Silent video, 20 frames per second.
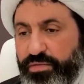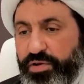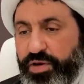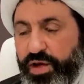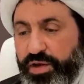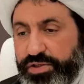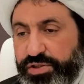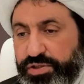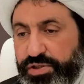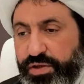
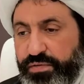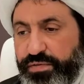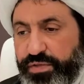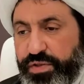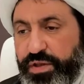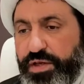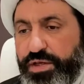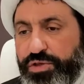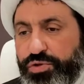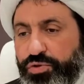lots of
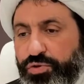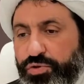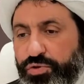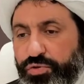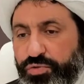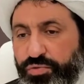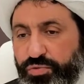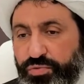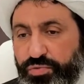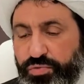things to
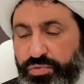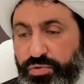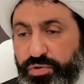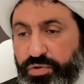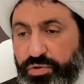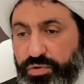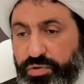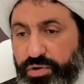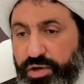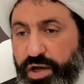do,
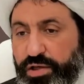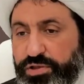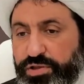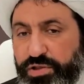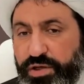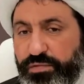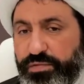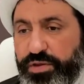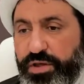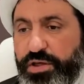lots
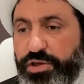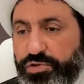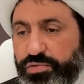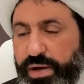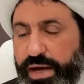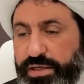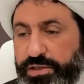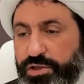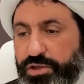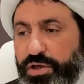of things
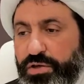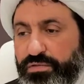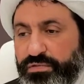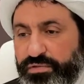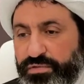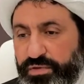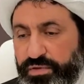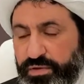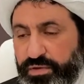to achieve.